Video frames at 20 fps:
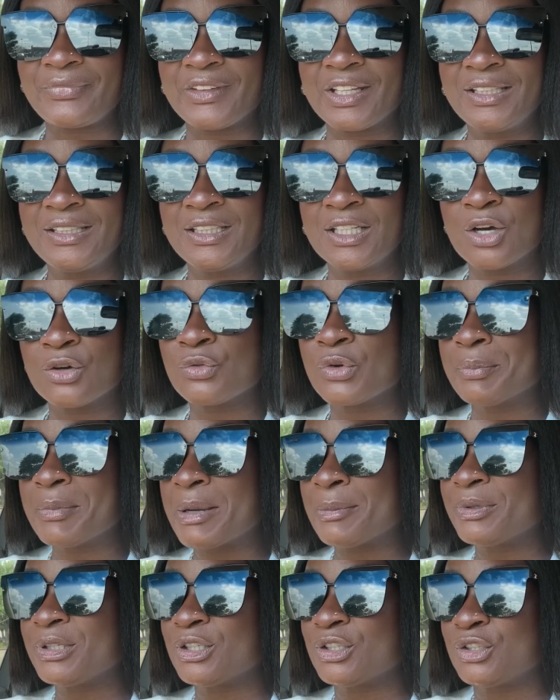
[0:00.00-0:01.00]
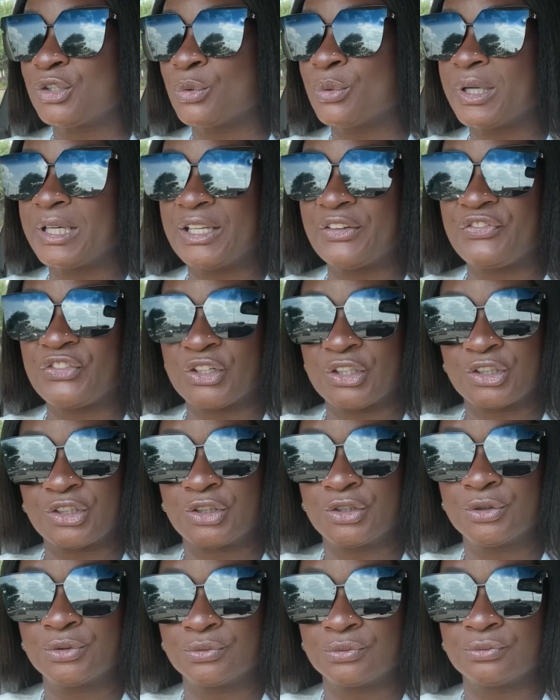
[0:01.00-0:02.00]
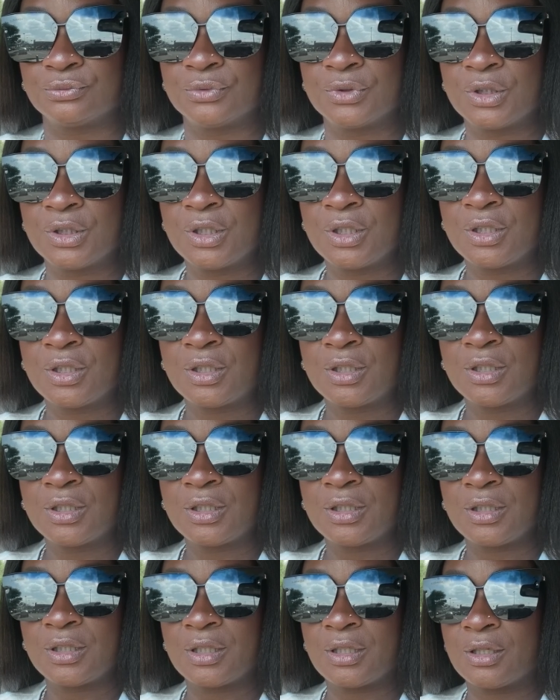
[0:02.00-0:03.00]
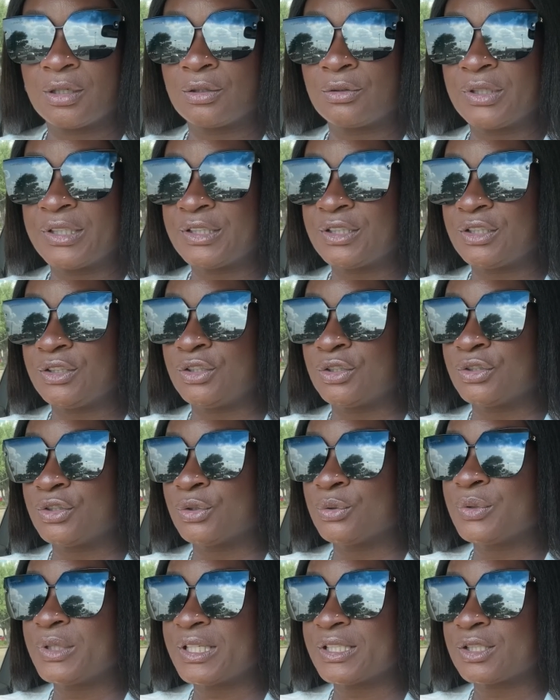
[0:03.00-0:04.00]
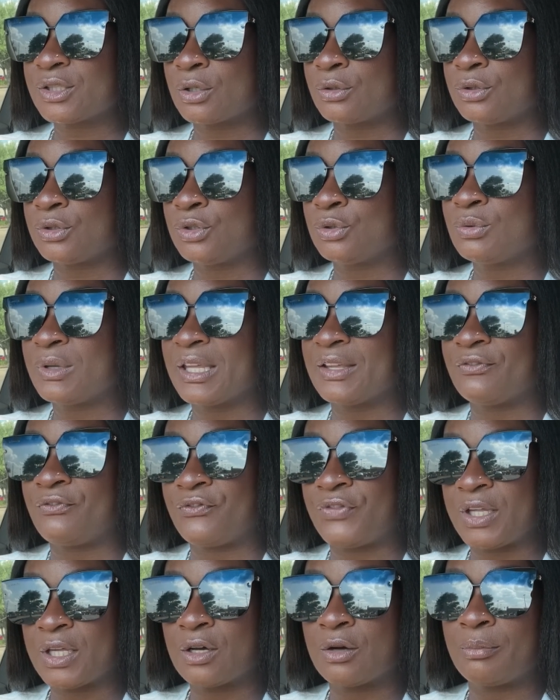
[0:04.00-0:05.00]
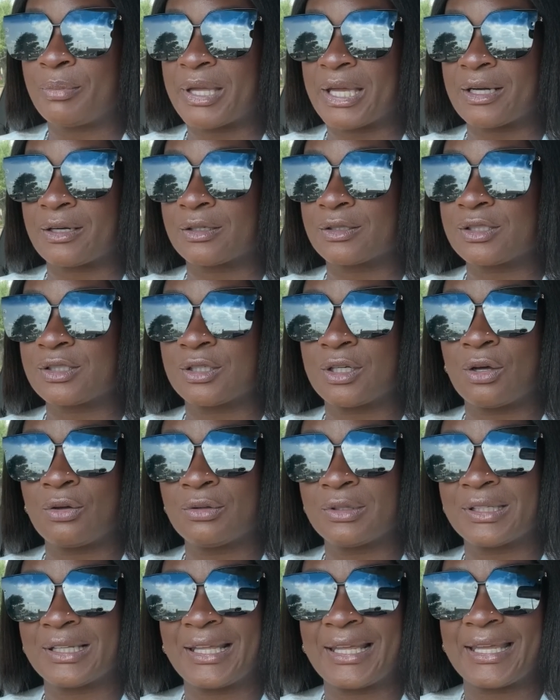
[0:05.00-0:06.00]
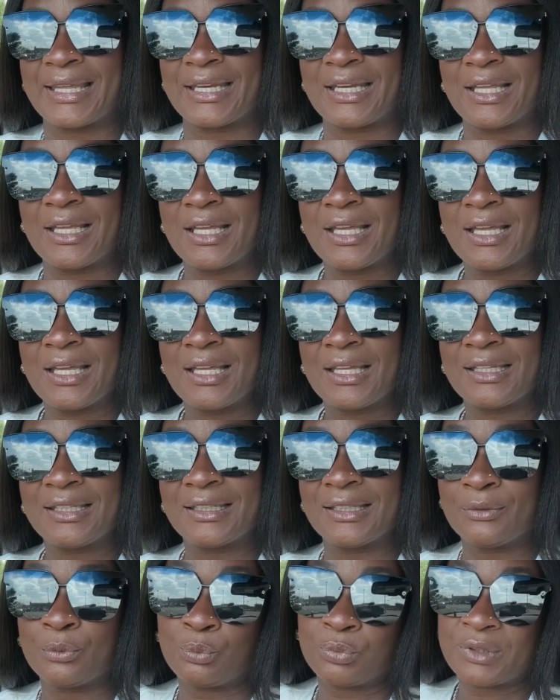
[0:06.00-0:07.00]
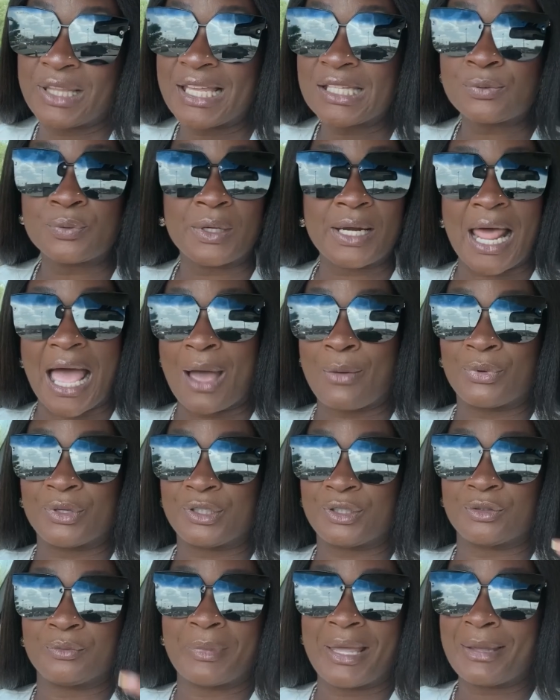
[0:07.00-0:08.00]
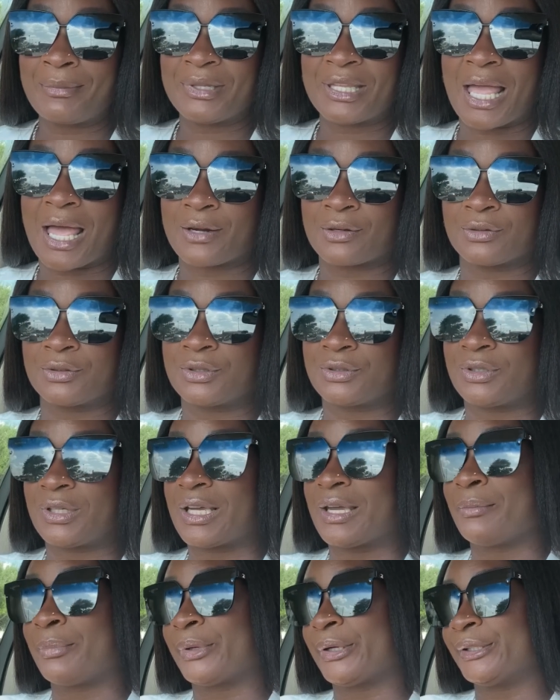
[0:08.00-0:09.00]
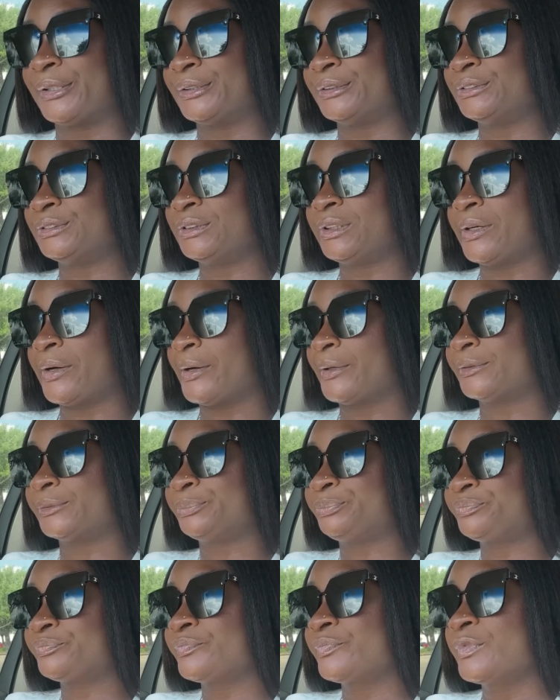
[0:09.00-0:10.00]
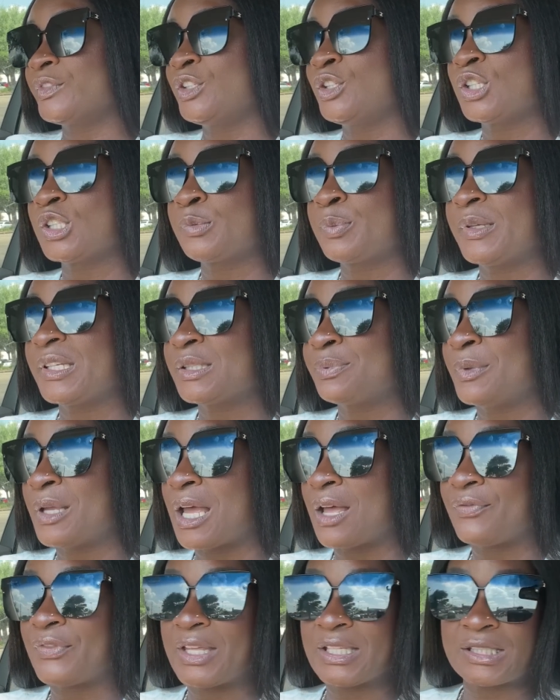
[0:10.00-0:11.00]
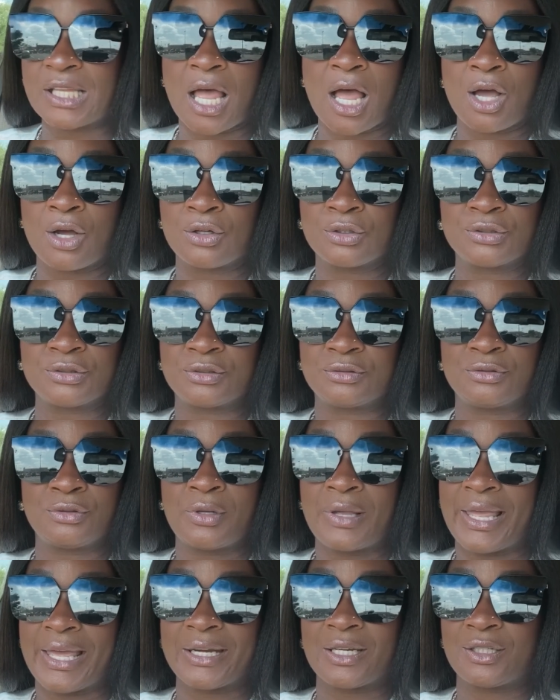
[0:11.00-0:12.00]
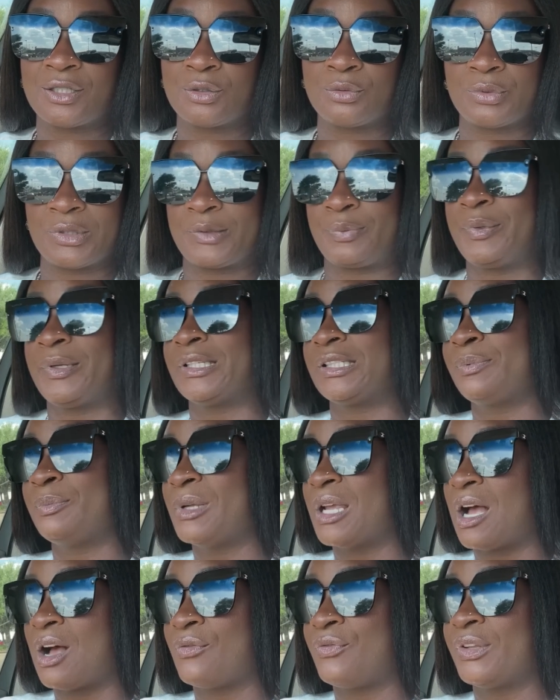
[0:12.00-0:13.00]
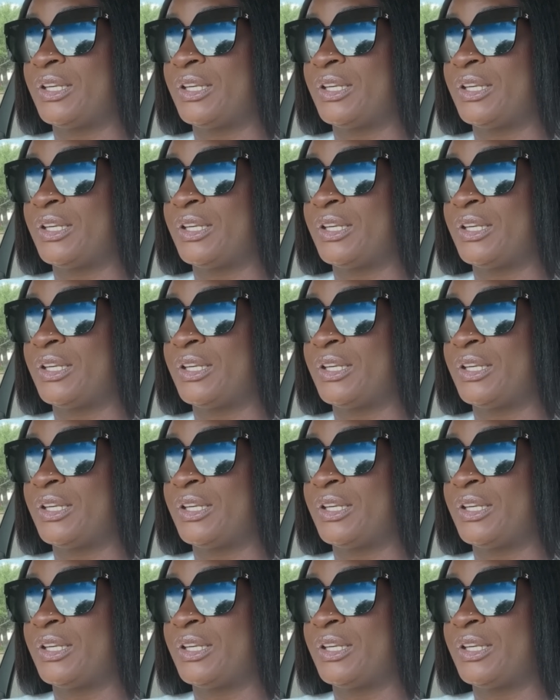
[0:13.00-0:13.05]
You know, remember, you're doing it for you. You know, it, you're doing it so you can feel better. So don't let it, that's what I would do. Maybe y'all don't do that, but, you know, you just pissed me off. That's all you had to do was piss me off.